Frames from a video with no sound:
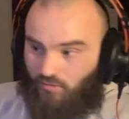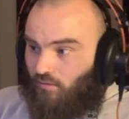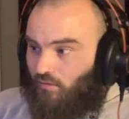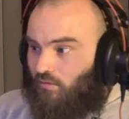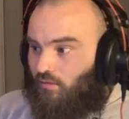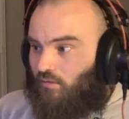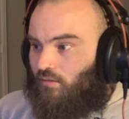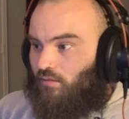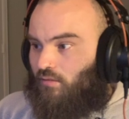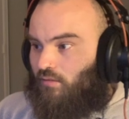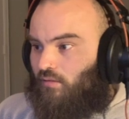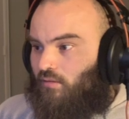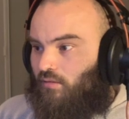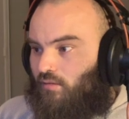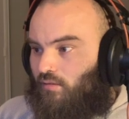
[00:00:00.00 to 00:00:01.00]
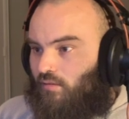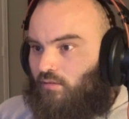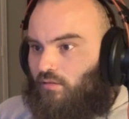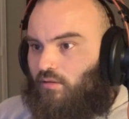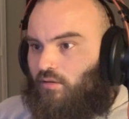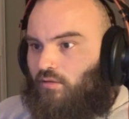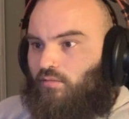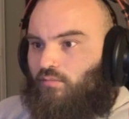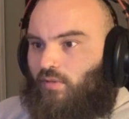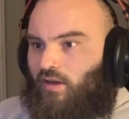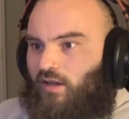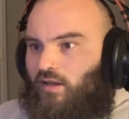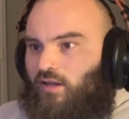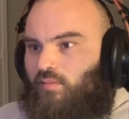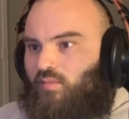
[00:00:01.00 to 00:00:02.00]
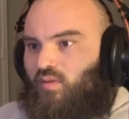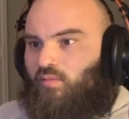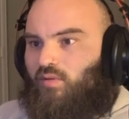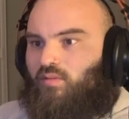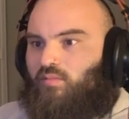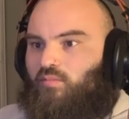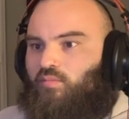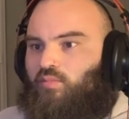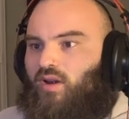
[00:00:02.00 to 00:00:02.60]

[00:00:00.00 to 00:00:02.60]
But we're